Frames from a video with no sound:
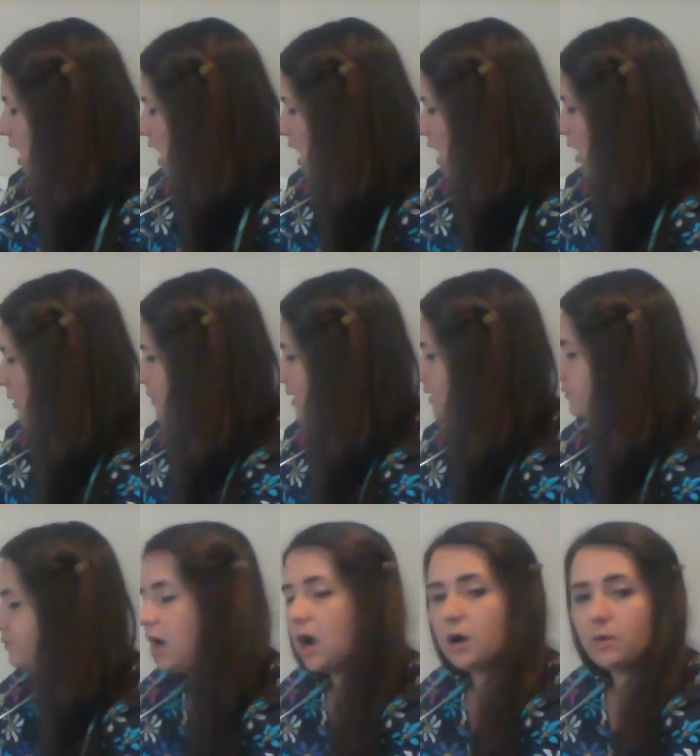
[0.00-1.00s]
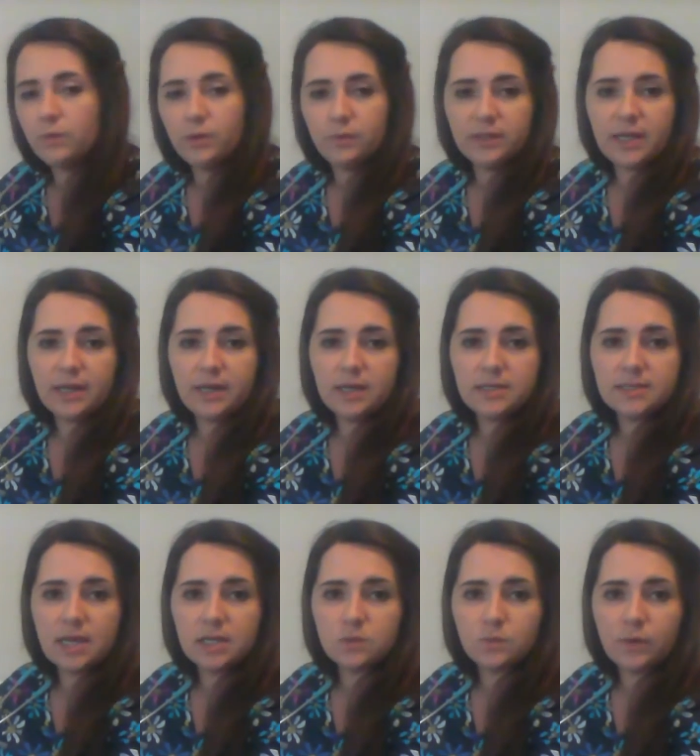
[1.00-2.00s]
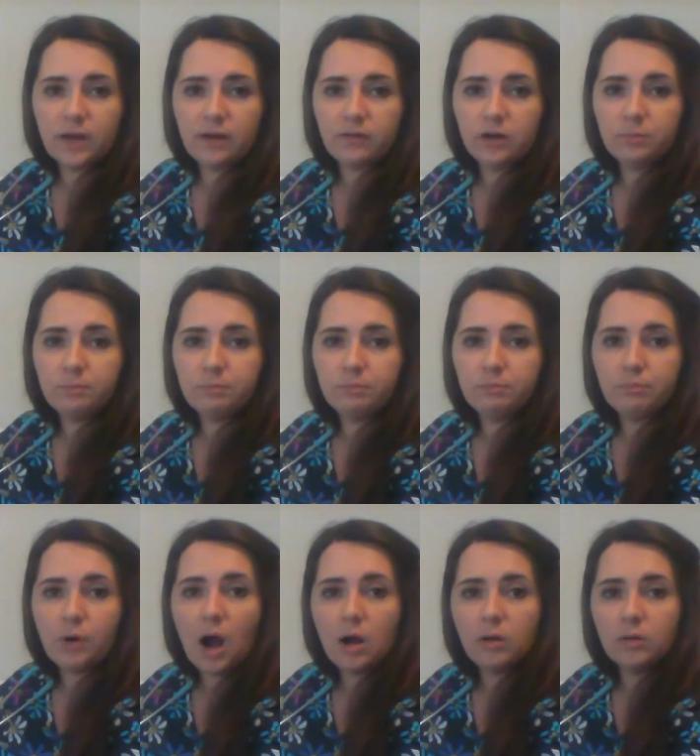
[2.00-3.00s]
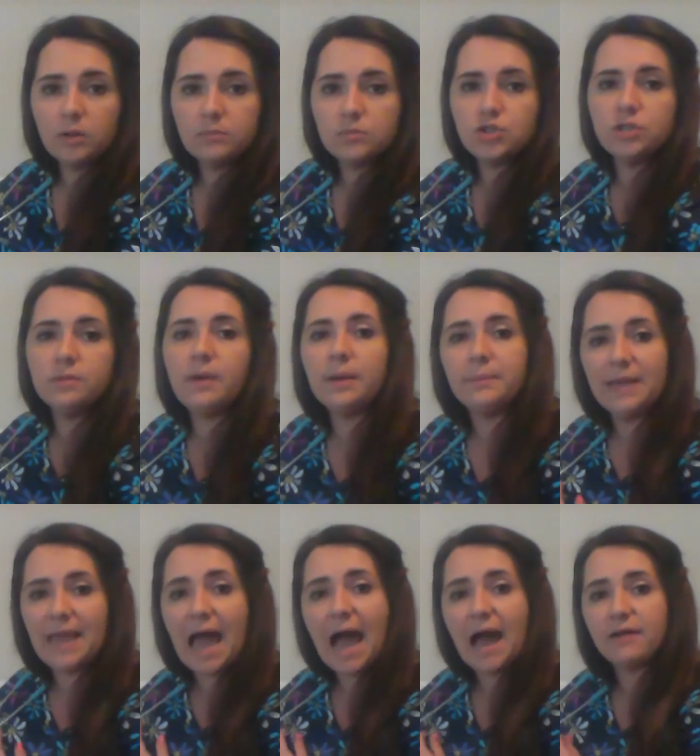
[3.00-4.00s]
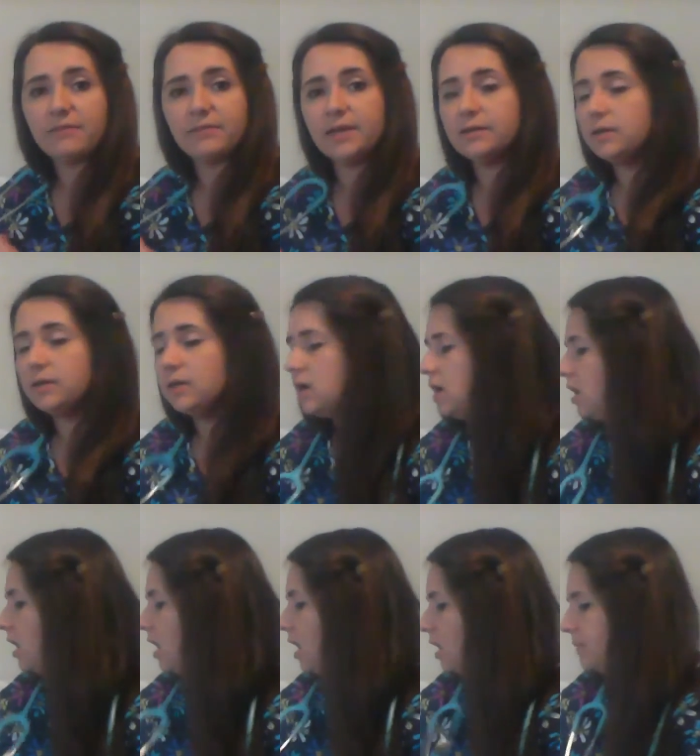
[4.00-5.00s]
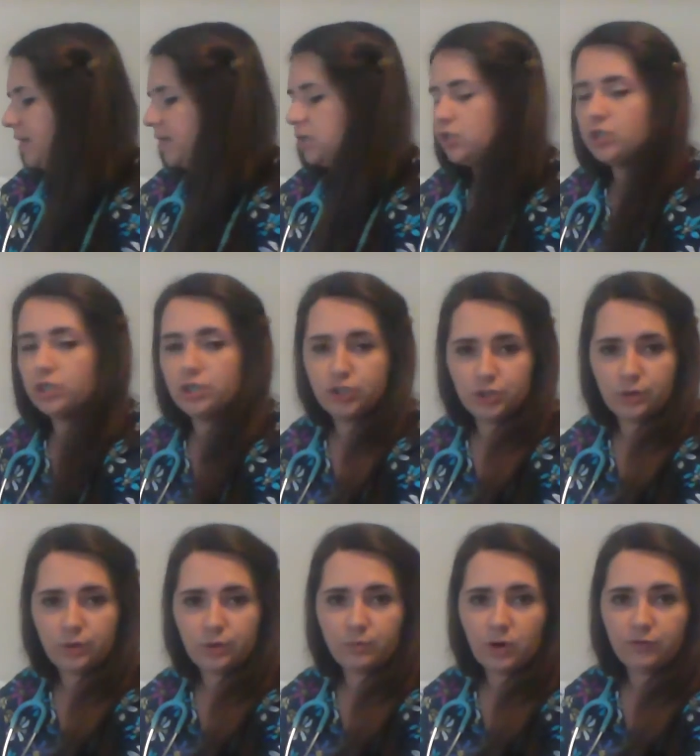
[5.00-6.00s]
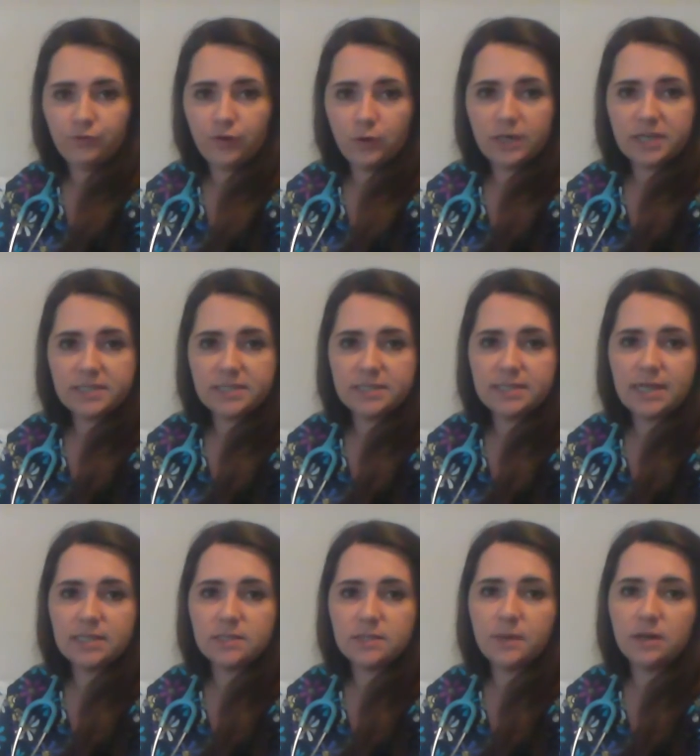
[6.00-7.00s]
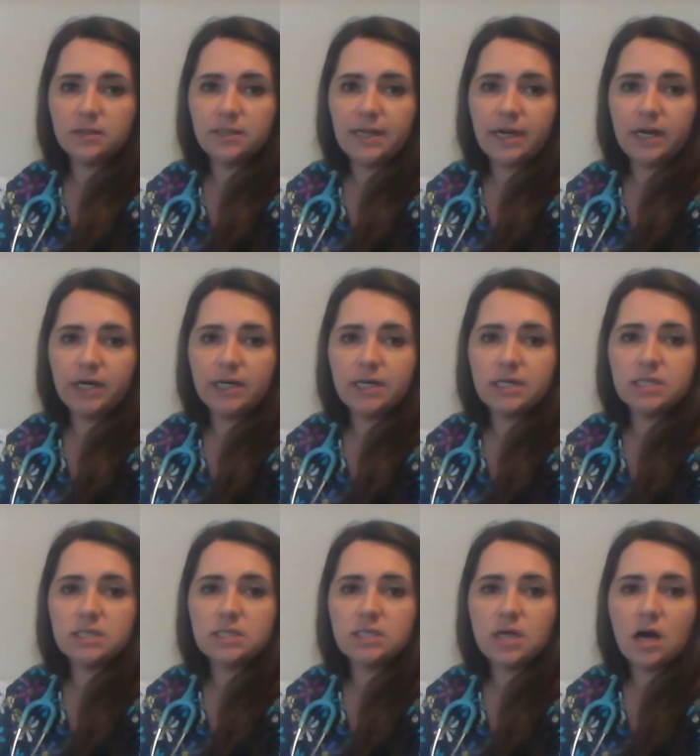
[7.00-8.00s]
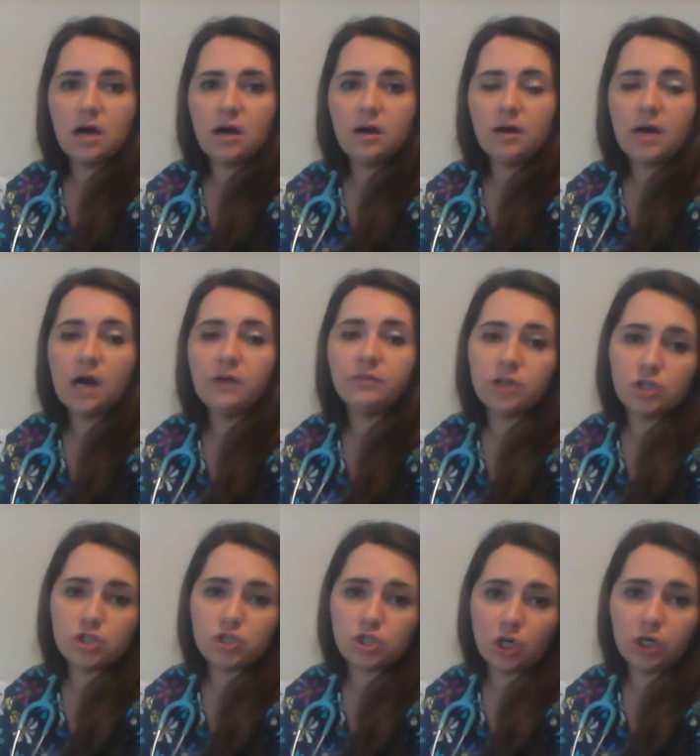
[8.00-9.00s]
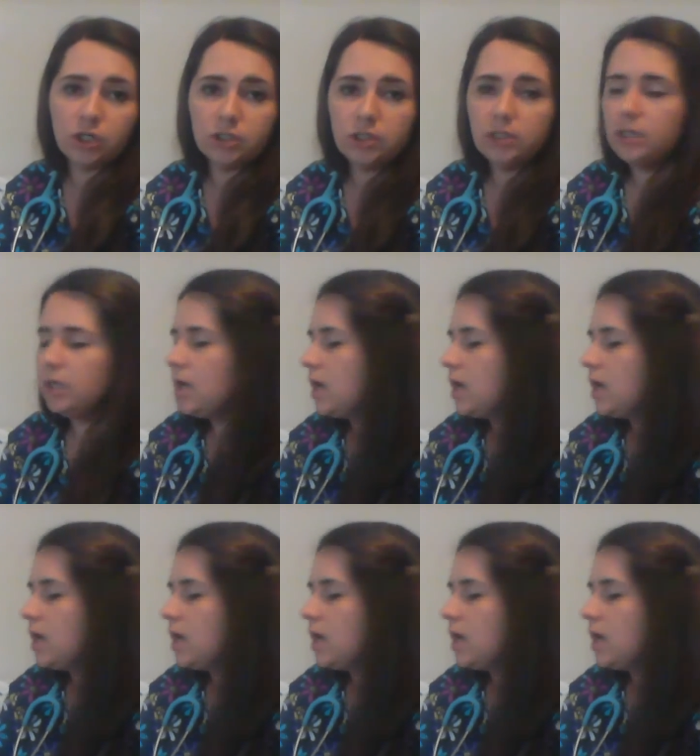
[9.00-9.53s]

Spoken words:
If not, we would then assess whatever problems she might be having, making sure to do a more focused assessment on the areas of concern.